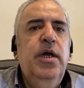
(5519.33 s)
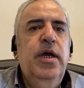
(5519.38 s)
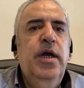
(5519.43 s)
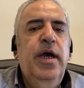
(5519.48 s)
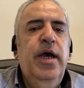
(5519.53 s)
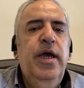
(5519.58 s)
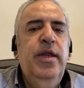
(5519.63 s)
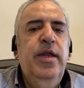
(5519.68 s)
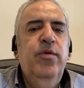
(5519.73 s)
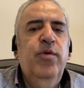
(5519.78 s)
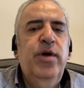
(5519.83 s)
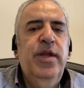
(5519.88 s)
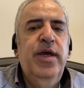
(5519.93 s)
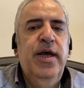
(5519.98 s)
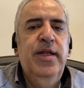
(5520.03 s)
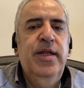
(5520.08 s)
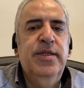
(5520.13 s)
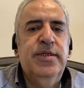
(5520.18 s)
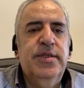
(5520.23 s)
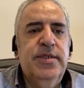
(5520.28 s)
anyone
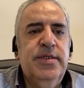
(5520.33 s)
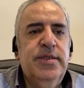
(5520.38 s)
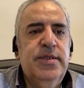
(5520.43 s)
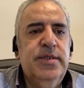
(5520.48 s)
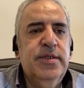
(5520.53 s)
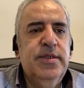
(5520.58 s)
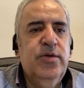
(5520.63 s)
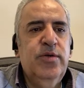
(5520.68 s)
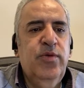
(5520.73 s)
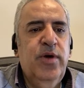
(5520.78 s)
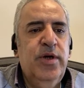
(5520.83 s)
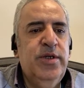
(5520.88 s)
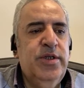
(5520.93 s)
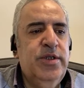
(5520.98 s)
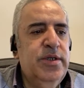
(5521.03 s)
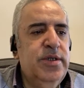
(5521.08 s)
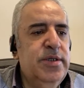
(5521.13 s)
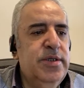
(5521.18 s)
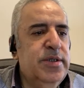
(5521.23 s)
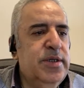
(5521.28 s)
else?
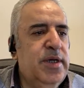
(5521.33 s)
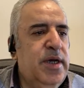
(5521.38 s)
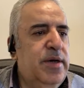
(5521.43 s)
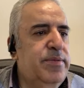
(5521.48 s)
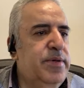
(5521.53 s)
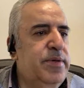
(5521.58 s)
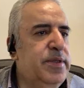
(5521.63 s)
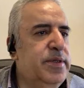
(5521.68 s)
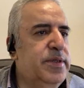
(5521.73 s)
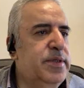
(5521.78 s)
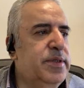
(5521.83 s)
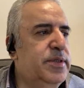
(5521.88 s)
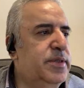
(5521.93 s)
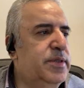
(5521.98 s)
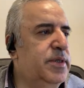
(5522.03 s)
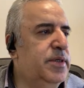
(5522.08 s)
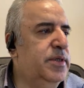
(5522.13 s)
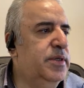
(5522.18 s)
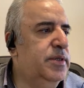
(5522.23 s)
Questions, comments?